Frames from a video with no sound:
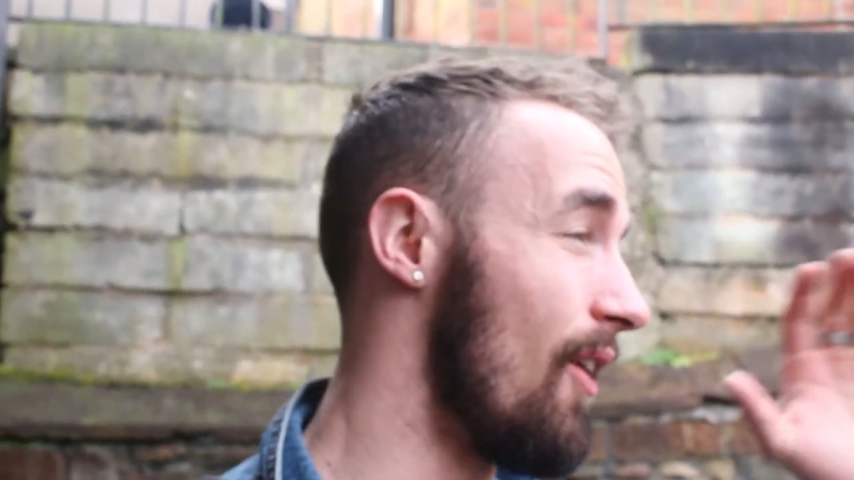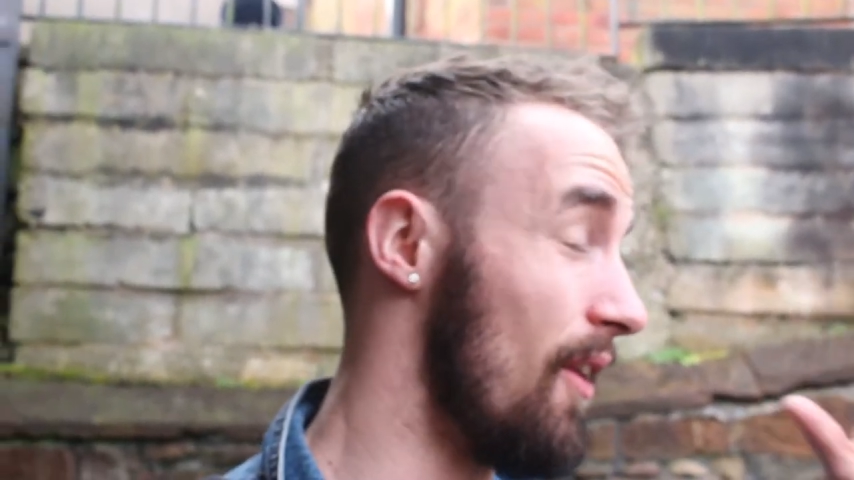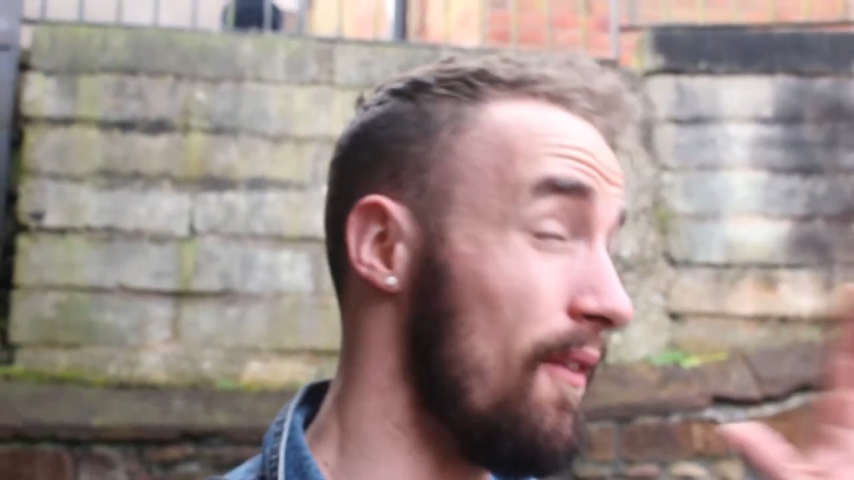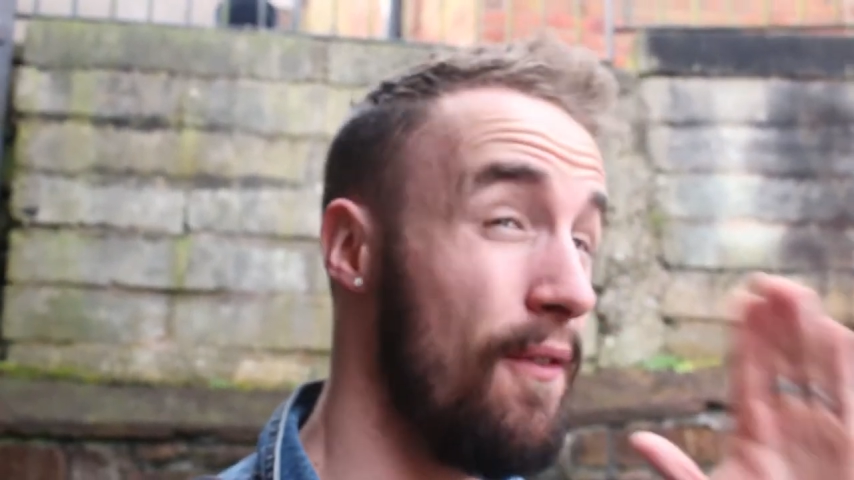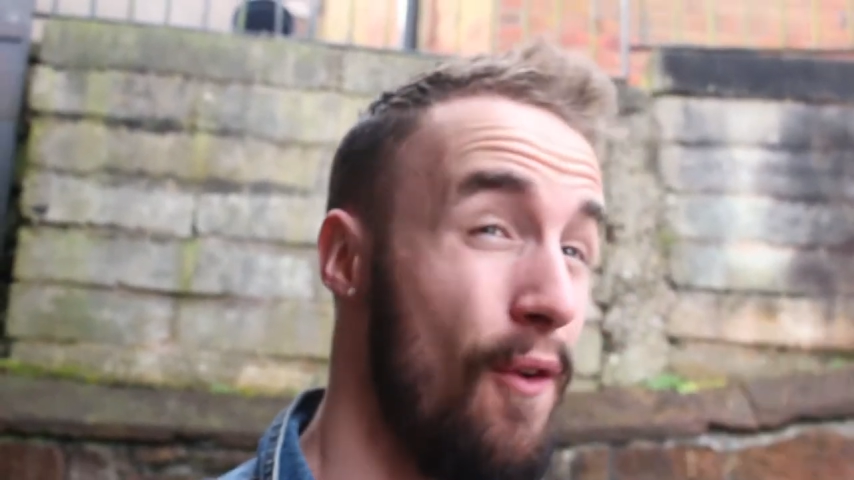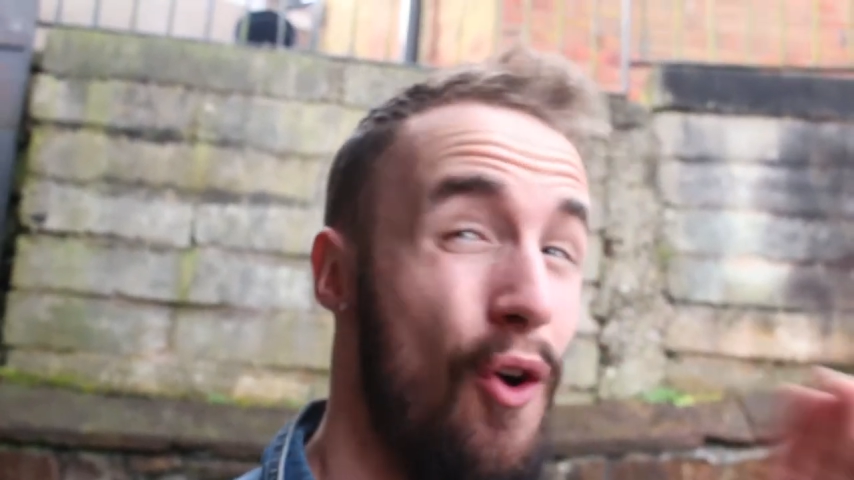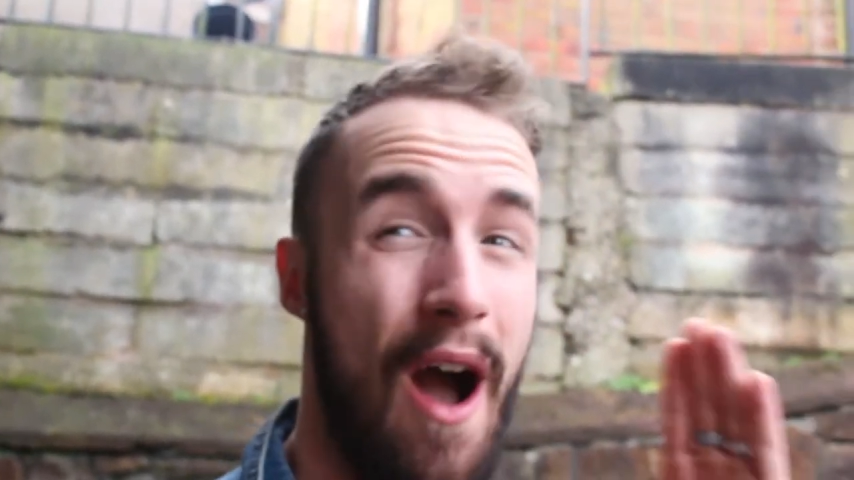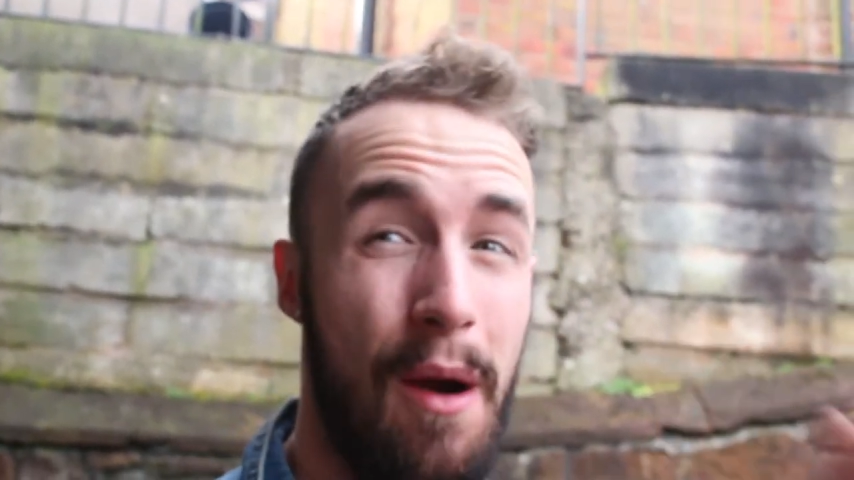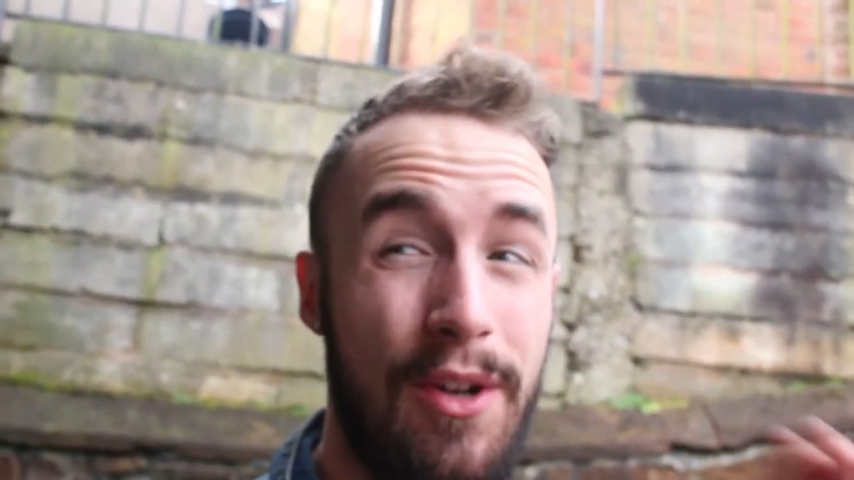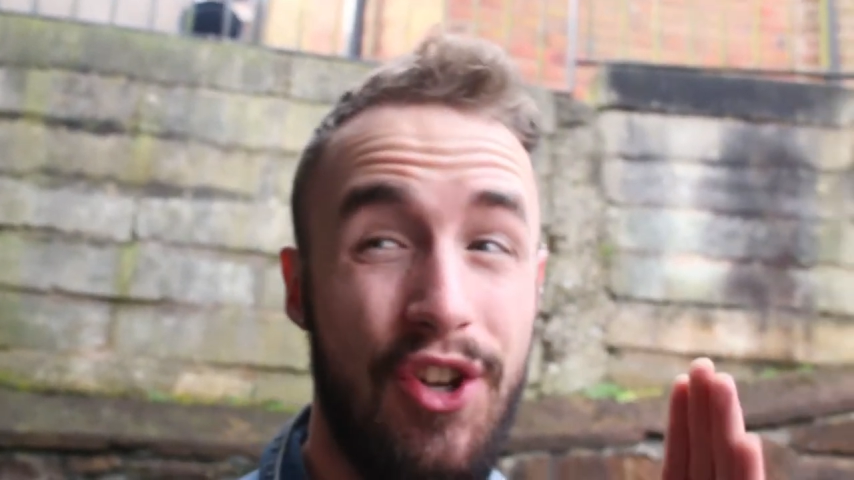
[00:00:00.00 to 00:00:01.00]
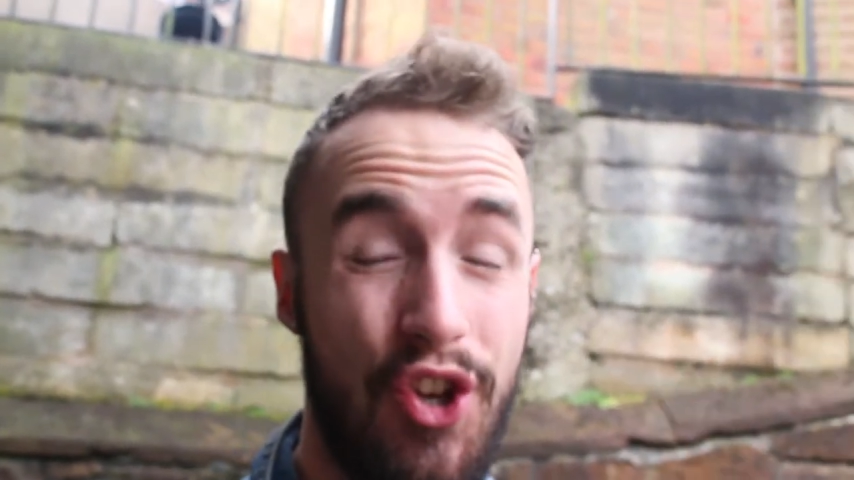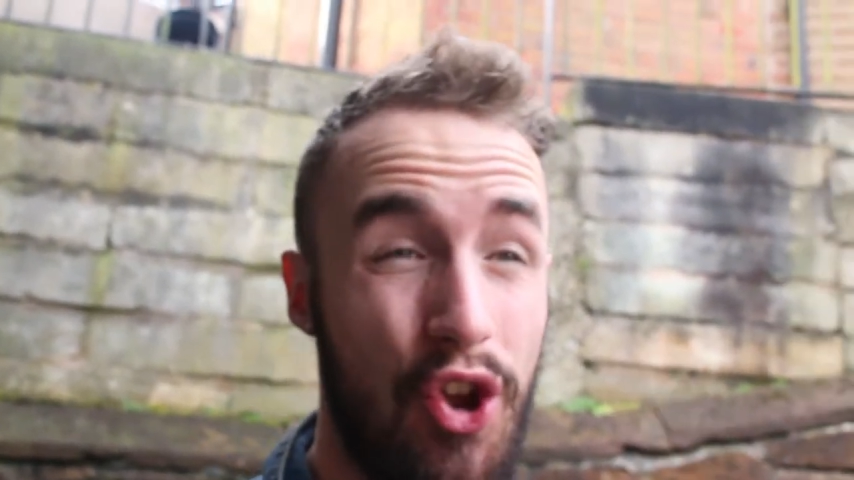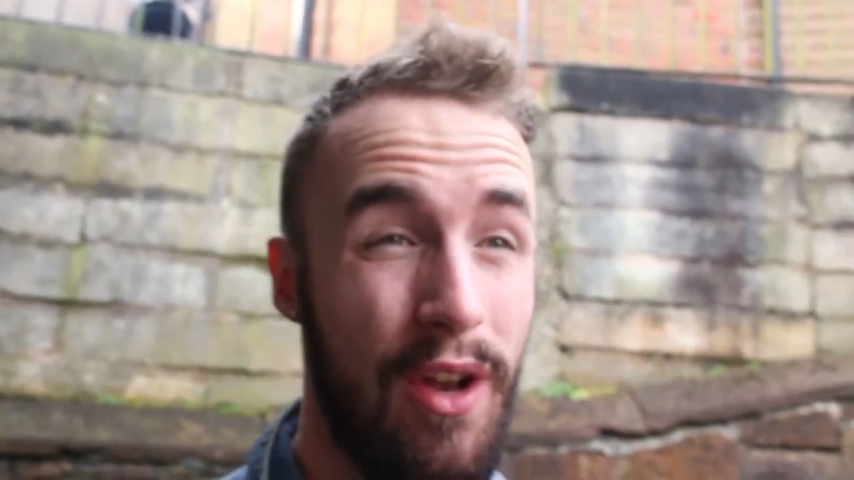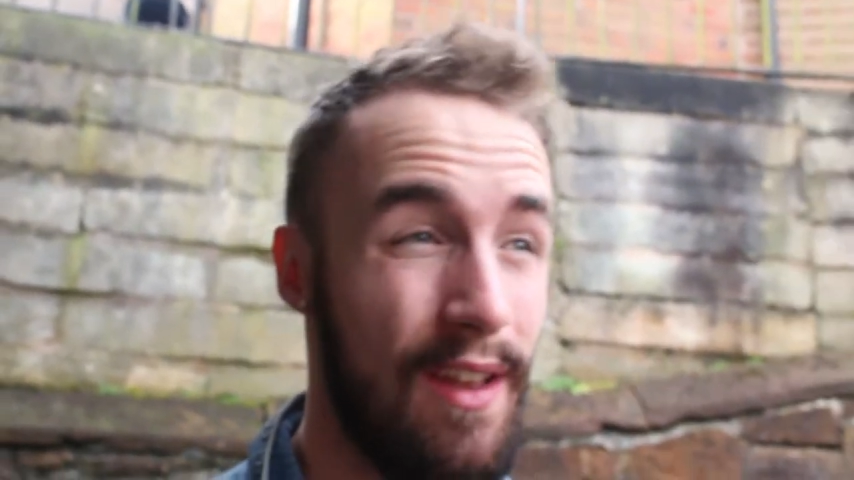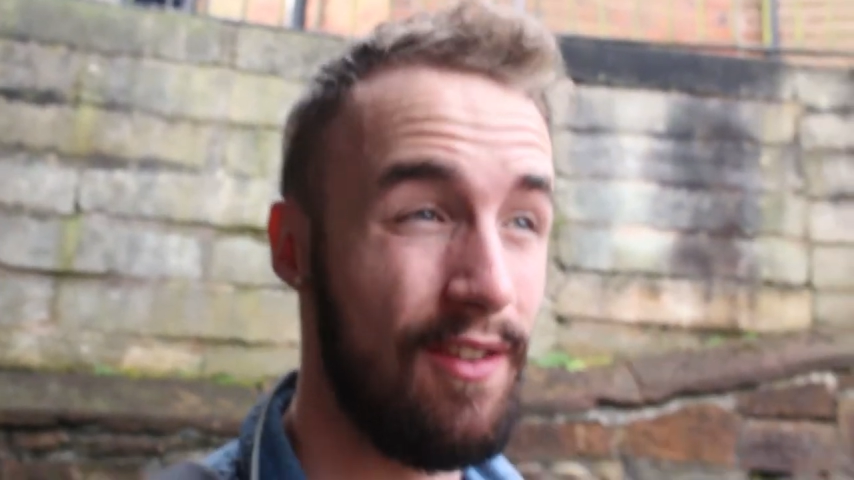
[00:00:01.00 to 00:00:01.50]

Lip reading: on a 4-hour journey.